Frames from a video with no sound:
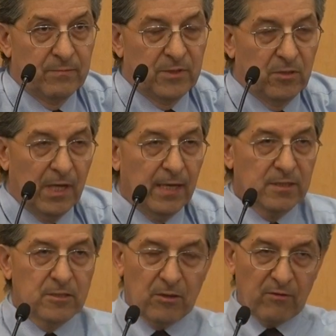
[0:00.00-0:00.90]
So that
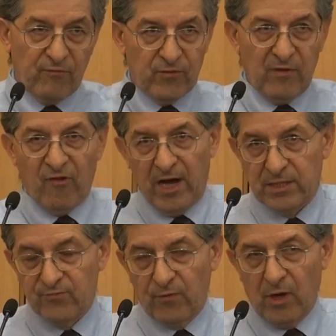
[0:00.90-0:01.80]
sort of defines
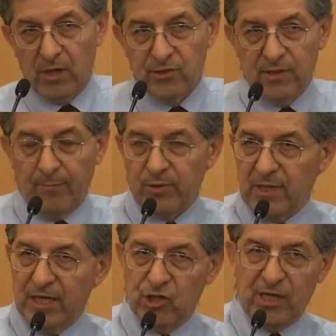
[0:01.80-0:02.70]
for us the
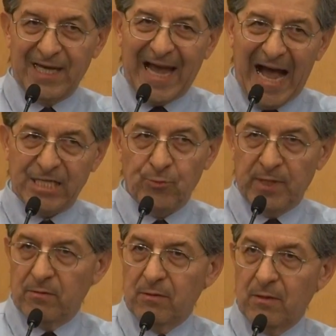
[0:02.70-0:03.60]
potential catchment